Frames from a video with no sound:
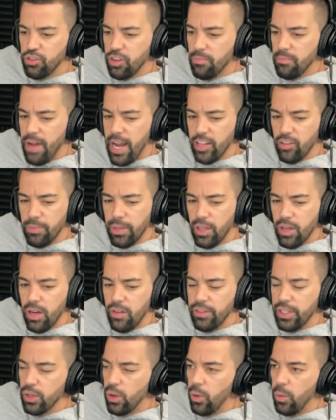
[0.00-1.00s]
reminds me
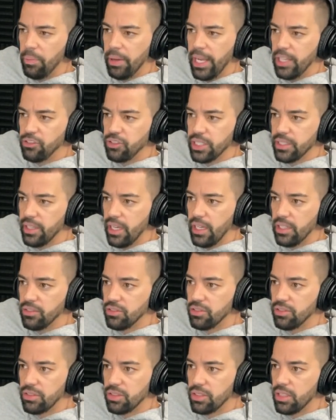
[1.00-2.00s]
of the old Patriot days.